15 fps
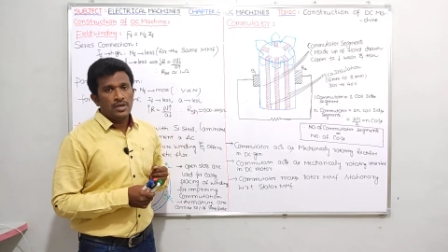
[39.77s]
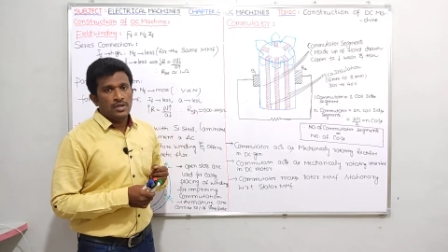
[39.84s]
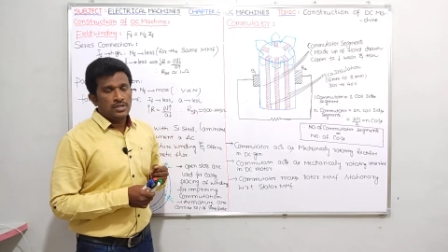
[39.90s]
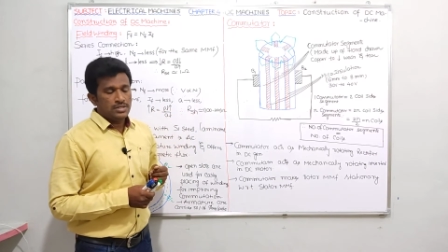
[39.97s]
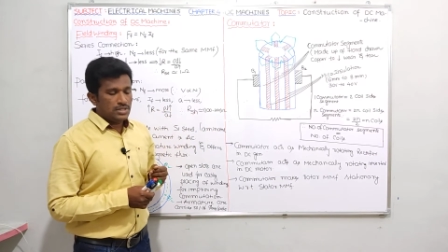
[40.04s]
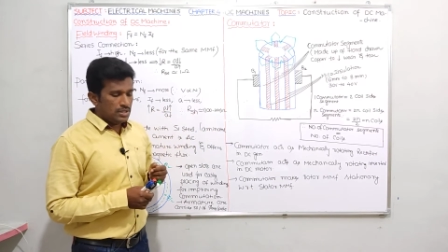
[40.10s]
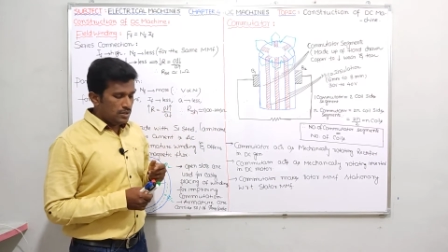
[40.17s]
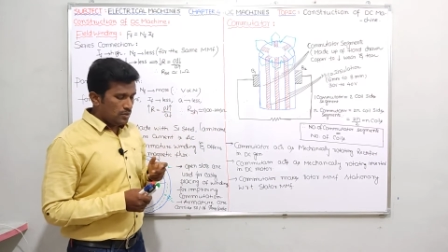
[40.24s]

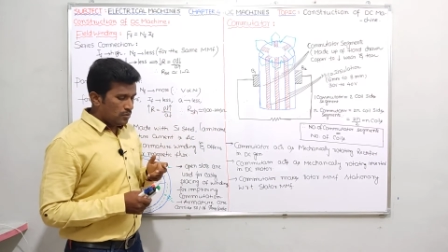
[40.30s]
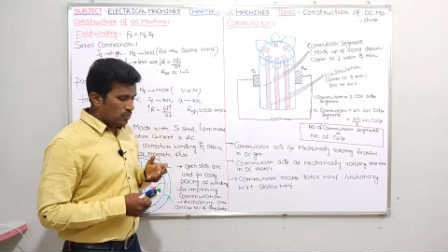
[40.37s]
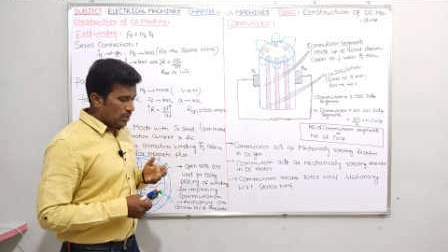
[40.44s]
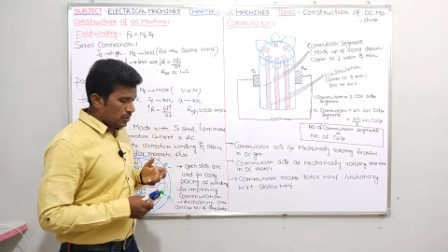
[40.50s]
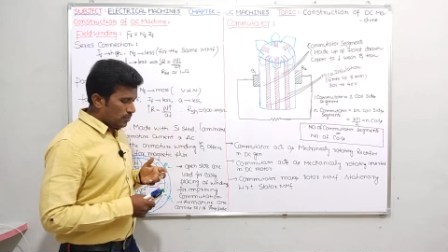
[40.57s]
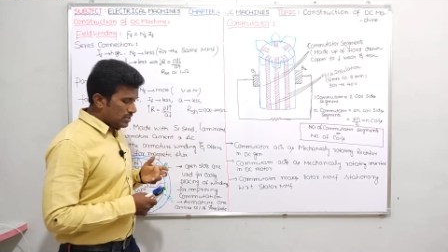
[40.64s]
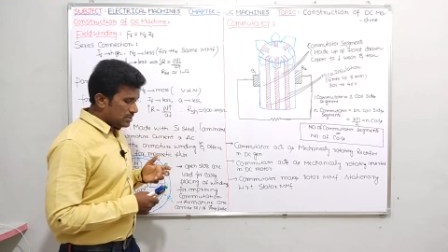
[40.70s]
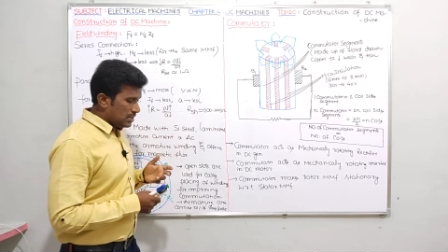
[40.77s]
See,
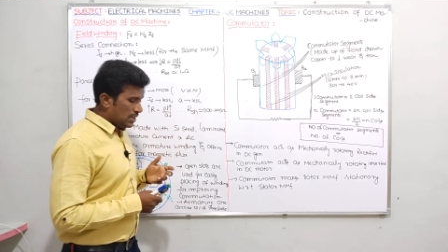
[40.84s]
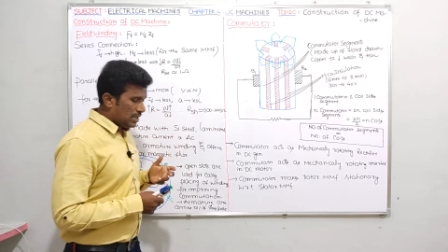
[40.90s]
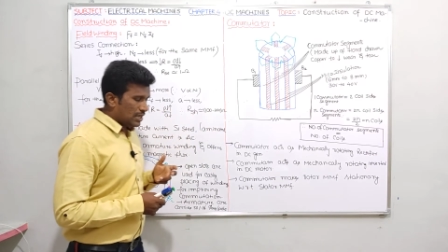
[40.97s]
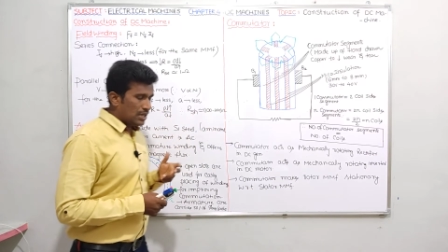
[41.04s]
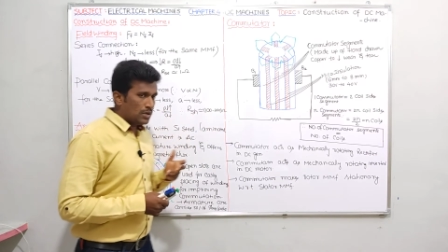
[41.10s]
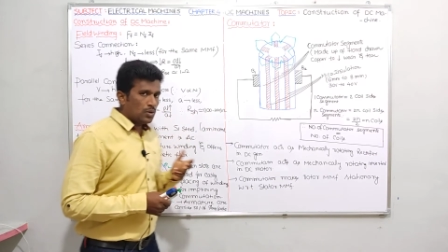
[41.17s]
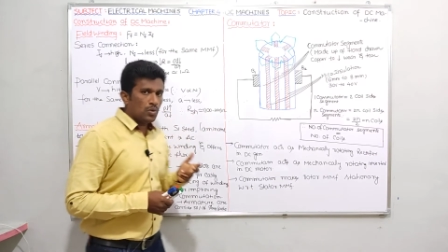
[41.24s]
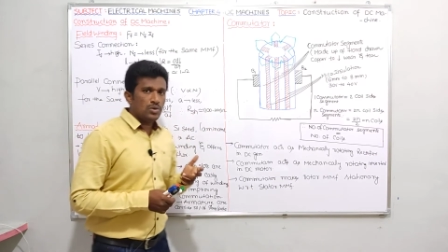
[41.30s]
what was the
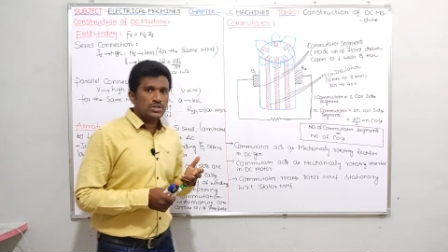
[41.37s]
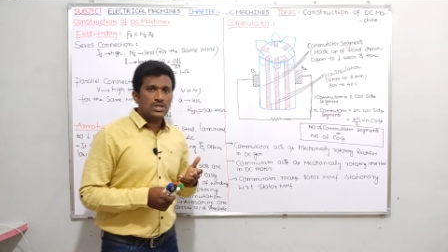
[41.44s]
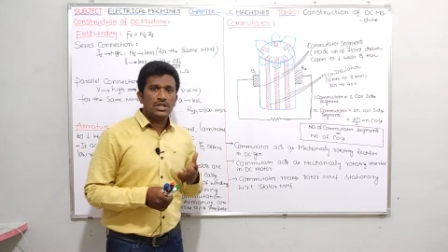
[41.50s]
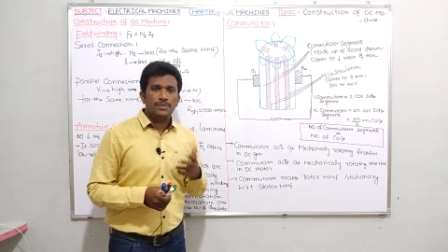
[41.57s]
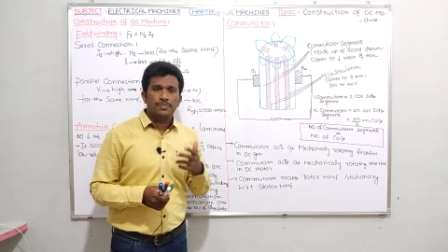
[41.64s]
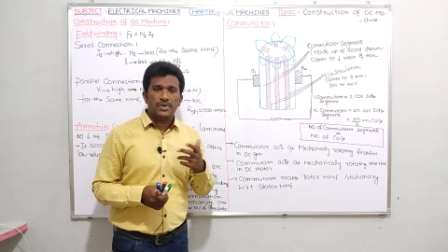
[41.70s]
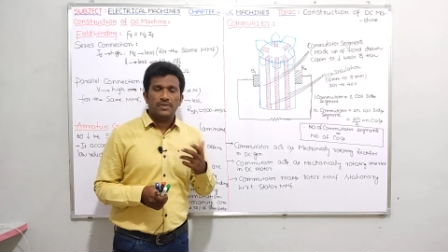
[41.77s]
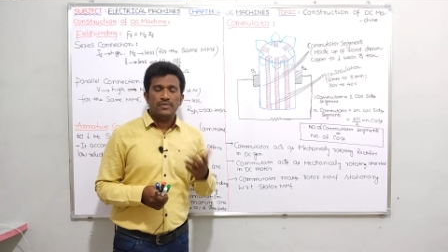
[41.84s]
conclusion in
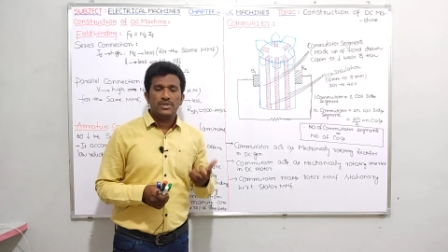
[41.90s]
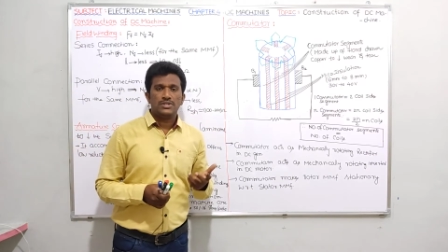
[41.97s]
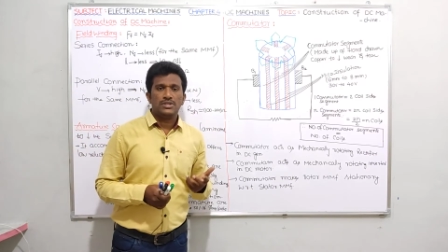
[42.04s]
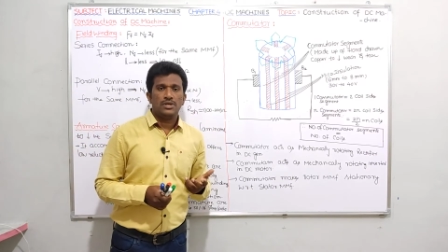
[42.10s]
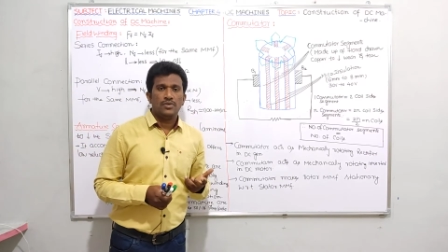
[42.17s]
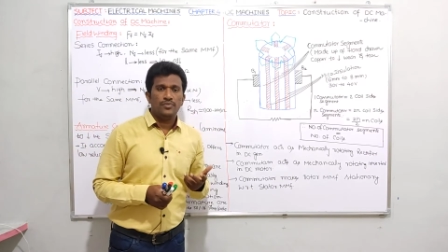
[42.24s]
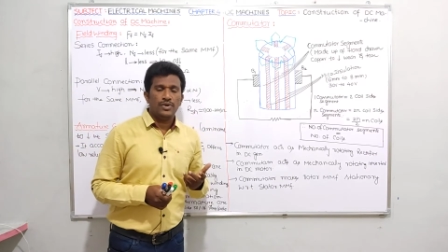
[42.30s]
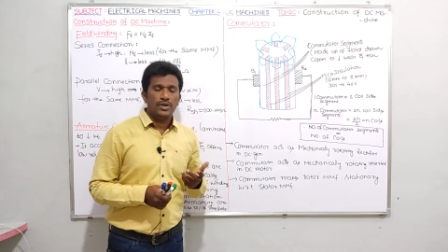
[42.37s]
the previous
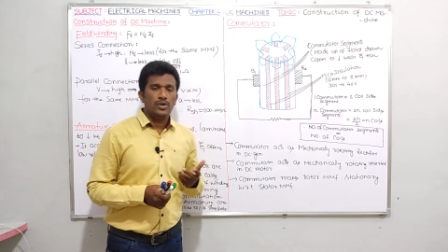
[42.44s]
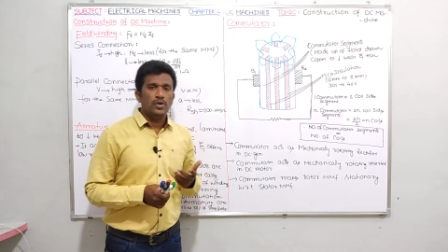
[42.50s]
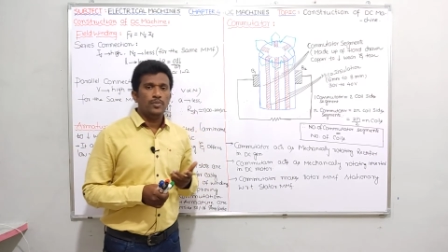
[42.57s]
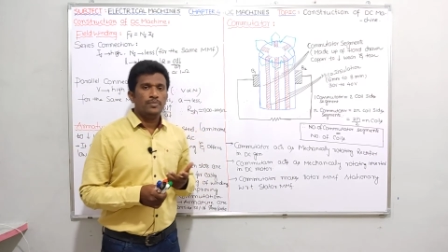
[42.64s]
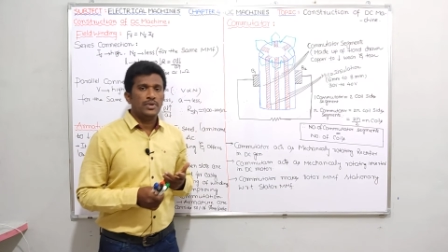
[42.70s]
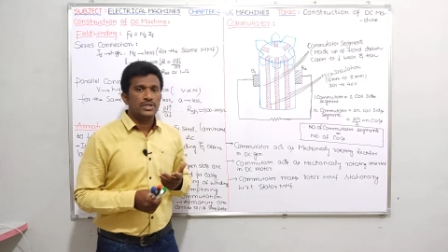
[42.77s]
video?